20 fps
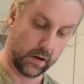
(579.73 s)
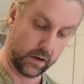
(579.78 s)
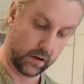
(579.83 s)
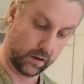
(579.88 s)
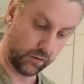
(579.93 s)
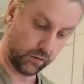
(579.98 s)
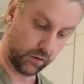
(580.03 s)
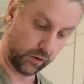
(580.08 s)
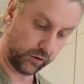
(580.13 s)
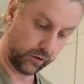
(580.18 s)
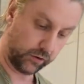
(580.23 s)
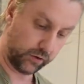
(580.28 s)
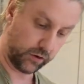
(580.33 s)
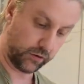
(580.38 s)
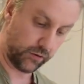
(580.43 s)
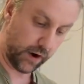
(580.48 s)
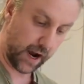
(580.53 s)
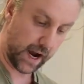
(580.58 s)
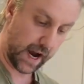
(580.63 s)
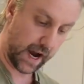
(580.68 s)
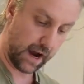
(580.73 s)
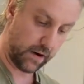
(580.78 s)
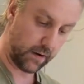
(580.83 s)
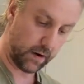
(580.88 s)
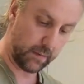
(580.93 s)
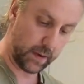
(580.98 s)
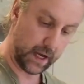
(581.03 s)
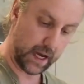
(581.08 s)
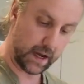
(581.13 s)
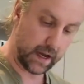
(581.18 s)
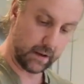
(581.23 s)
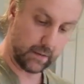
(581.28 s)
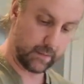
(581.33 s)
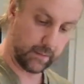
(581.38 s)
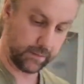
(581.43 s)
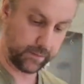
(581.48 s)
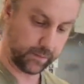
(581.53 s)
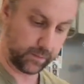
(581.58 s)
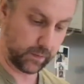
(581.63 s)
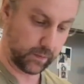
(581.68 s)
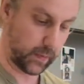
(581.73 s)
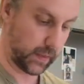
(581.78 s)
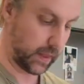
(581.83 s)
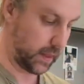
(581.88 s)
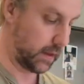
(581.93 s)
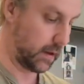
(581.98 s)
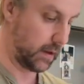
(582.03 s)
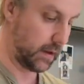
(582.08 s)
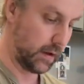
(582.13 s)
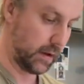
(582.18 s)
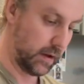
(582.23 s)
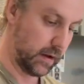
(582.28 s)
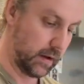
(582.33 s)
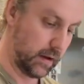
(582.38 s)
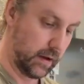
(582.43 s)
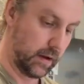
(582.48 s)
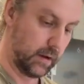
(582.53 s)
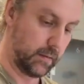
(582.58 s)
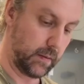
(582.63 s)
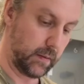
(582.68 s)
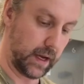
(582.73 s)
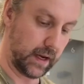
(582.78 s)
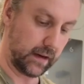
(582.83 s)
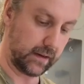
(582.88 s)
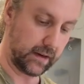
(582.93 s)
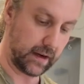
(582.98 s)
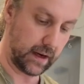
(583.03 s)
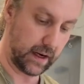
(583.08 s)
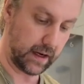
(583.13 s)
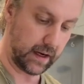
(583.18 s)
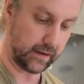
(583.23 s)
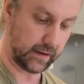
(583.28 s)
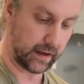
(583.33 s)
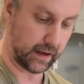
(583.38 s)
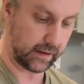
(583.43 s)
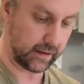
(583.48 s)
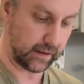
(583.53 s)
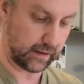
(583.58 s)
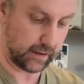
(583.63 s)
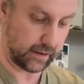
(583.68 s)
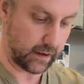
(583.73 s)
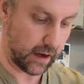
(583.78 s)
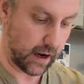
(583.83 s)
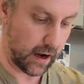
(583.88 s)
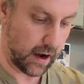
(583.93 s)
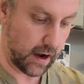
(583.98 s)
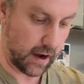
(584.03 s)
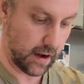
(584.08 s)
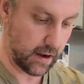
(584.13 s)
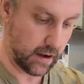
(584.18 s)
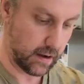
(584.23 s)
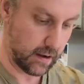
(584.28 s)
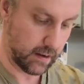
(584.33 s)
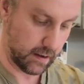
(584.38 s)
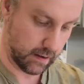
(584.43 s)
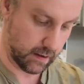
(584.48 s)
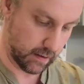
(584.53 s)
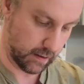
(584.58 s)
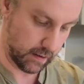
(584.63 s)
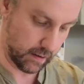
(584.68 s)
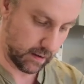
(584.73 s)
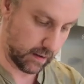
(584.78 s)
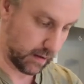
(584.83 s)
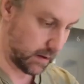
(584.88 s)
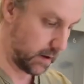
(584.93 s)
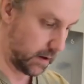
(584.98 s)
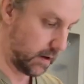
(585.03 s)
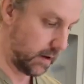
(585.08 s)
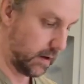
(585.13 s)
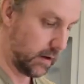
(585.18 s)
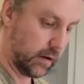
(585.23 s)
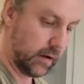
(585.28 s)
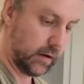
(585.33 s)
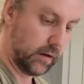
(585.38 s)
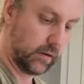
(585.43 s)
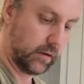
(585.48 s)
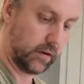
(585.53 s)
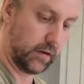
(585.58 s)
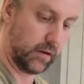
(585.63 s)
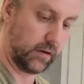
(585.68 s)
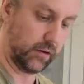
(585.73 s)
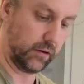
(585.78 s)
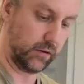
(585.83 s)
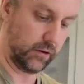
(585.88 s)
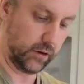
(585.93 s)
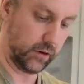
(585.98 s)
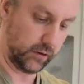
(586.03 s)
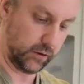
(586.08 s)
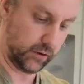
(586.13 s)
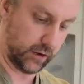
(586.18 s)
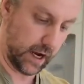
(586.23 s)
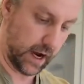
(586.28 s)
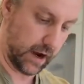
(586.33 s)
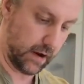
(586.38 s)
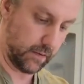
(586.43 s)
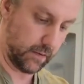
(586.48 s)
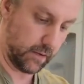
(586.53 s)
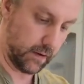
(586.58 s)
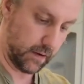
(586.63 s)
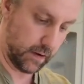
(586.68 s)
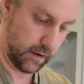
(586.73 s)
crust to dry out a bit. Makes it easier to score. So just dust down